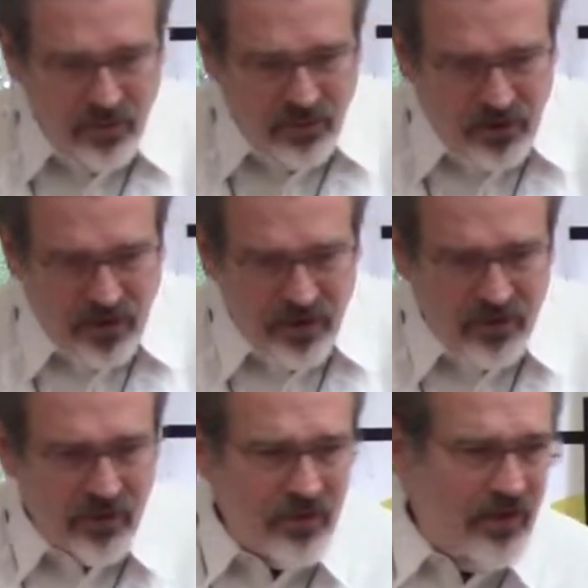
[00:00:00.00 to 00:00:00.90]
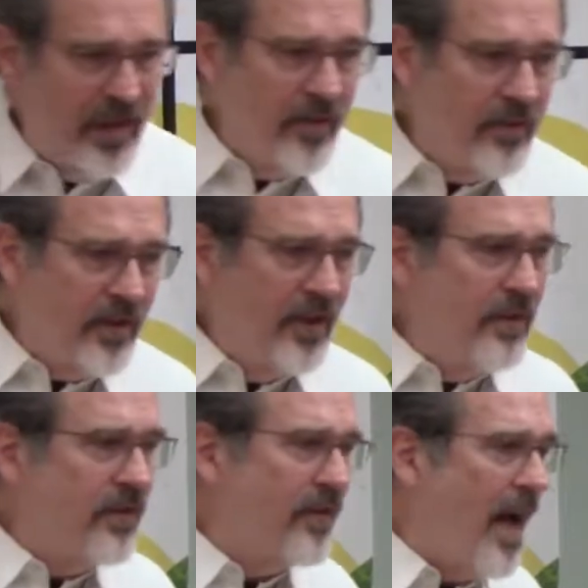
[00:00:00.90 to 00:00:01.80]
Jesus gives
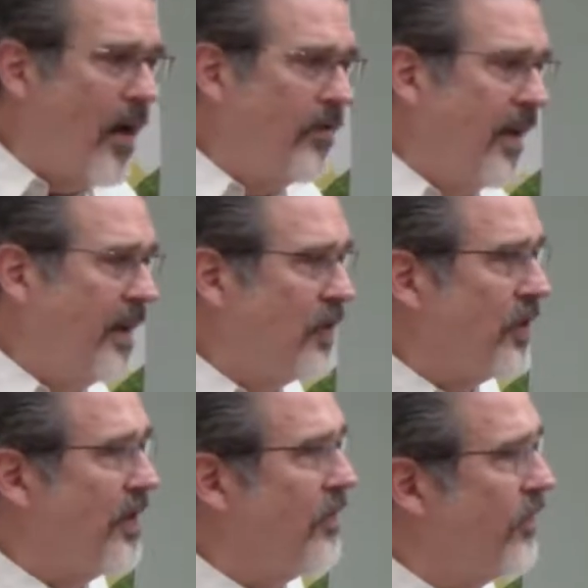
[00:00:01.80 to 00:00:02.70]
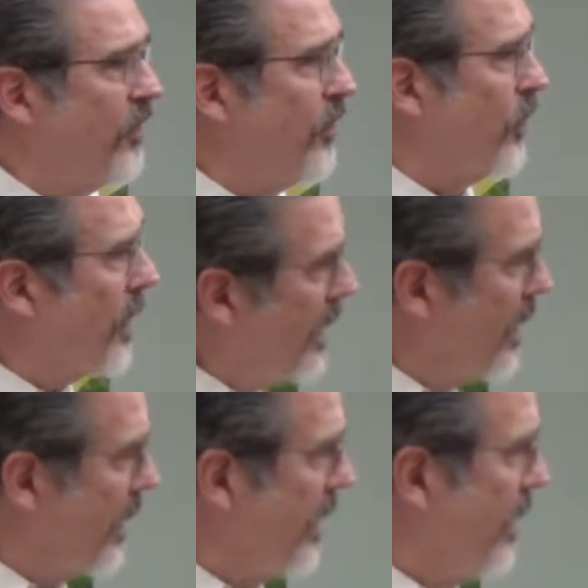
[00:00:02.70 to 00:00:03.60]
His salvation
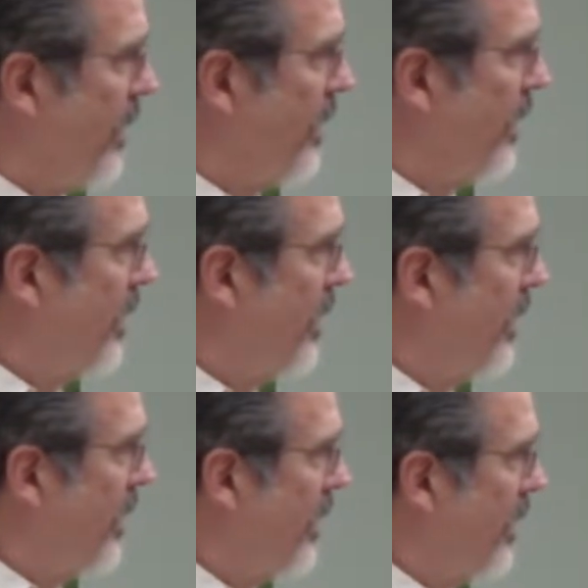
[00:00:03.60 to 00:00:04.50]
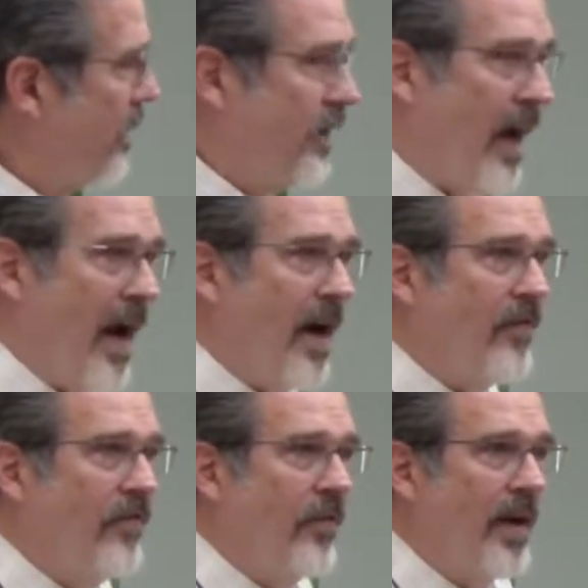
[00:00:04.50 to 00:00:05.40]
freely to
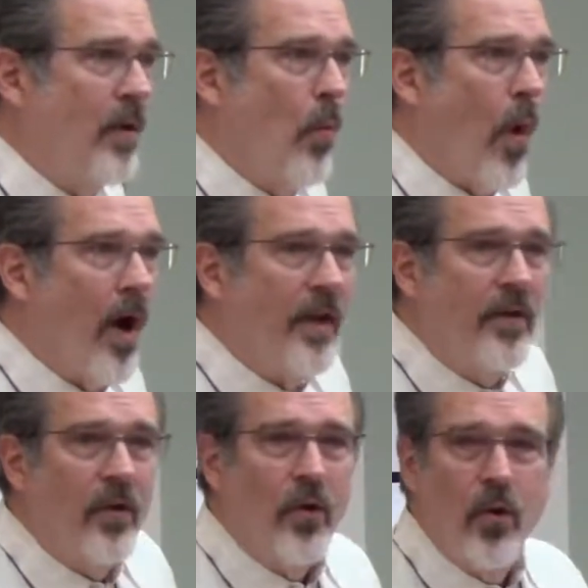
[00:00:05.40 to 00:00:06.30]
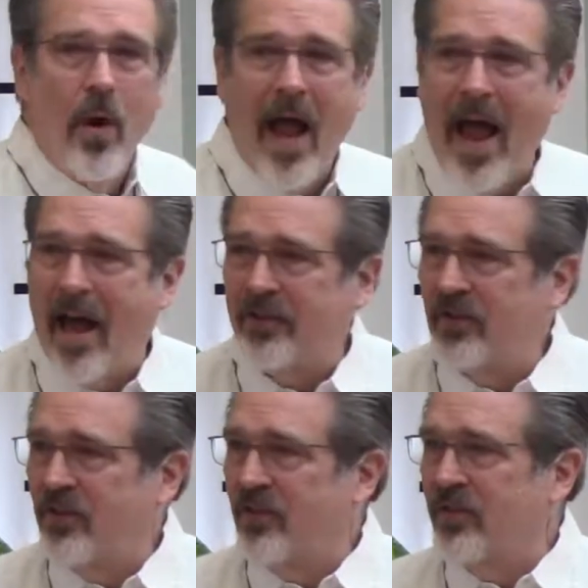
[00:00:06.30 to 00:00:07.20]
everyone who
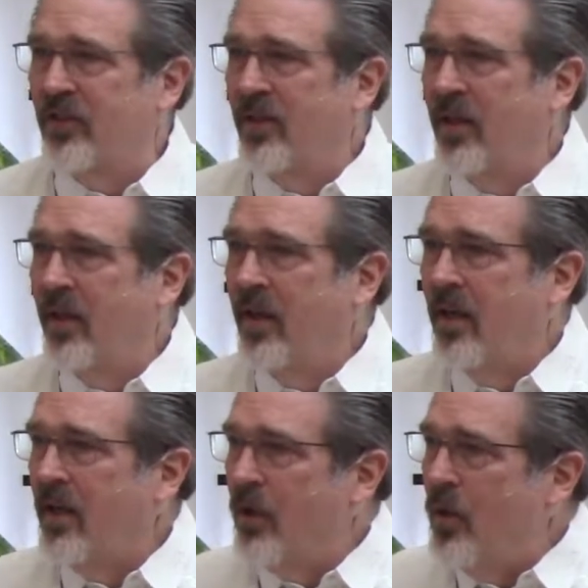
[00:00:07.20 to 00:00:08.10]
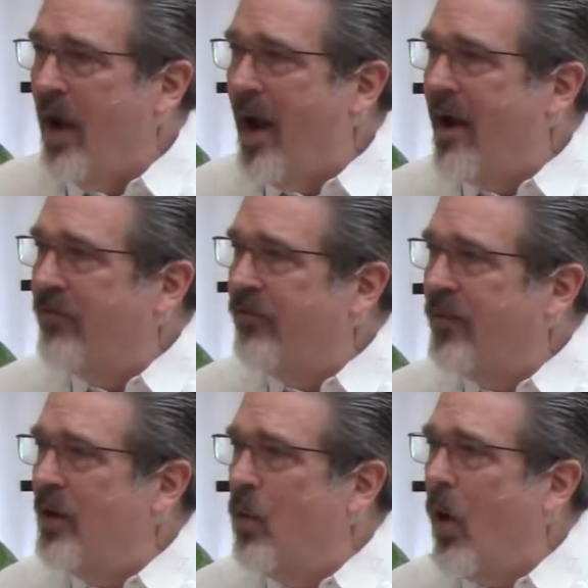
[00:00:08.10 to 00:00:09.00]
asks, to
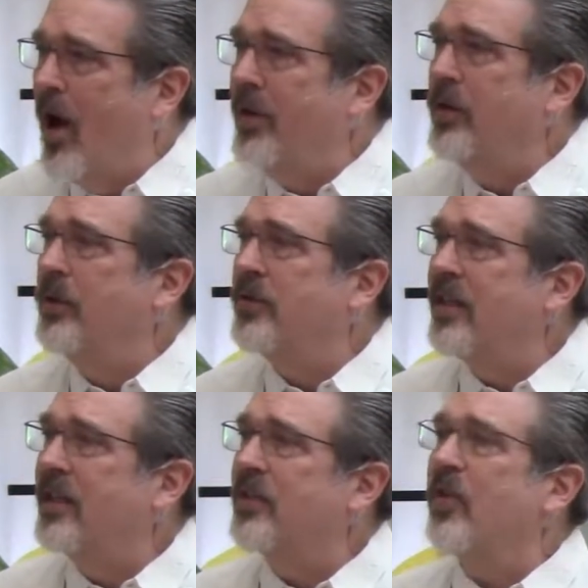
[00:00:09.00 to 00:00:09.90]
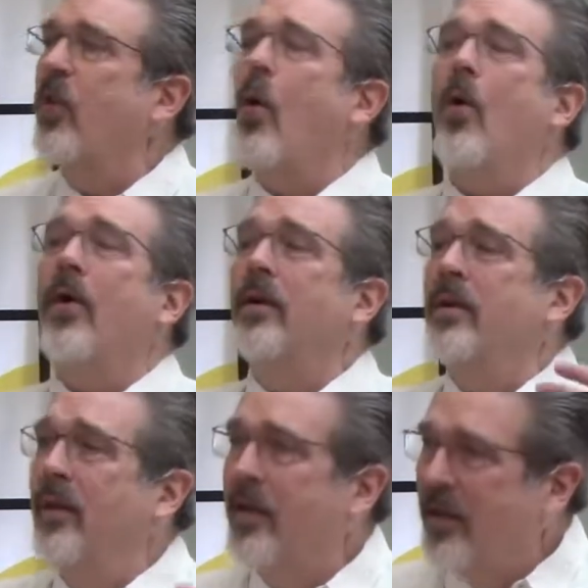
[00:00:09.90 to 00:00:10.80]
everyone who says,
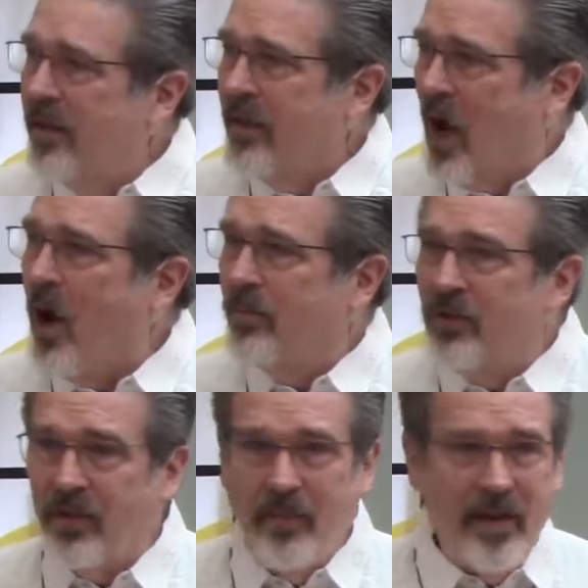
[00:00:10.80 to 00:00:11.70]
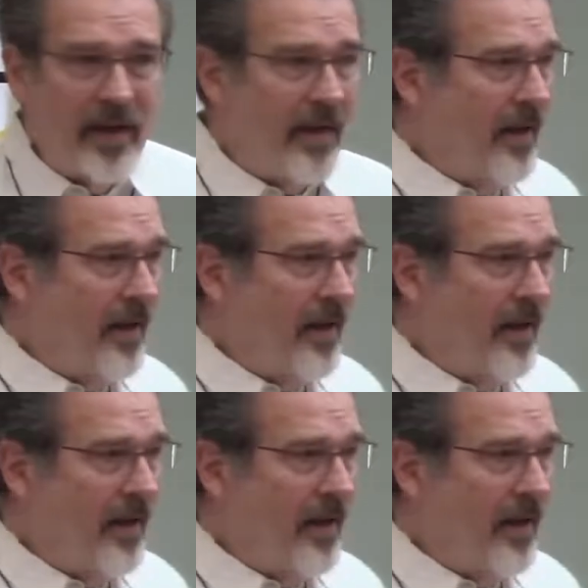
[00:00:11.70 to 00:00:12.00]
Lord, come to me.